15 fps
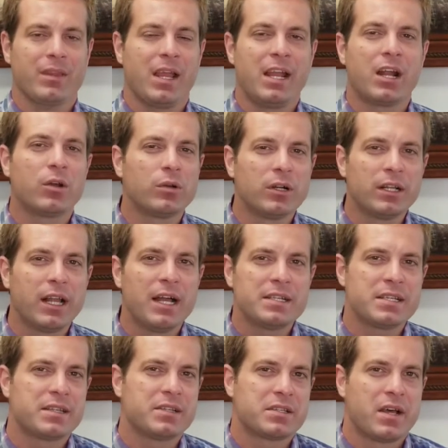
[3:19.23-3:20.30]
And I realized
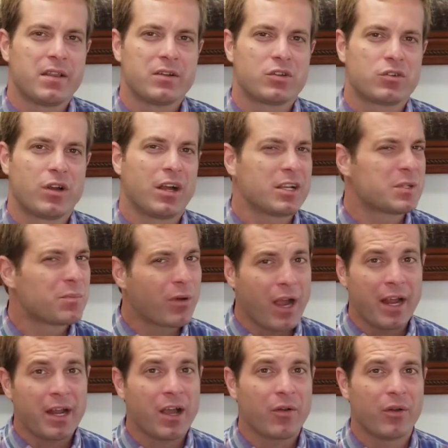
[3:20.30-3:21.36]
that this other truck's
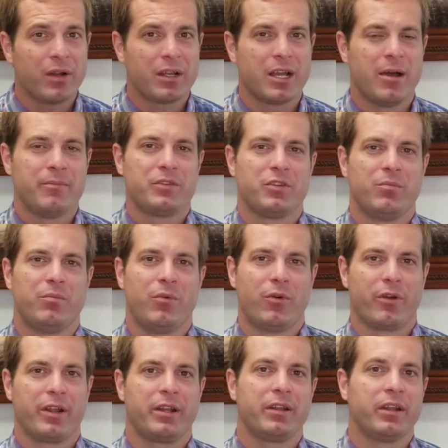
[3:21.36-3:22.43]
probably not going to come till
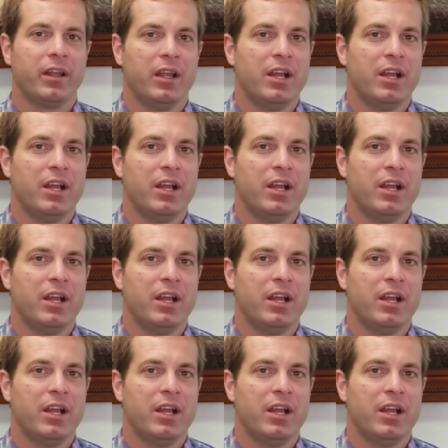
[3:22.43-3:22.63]
morning.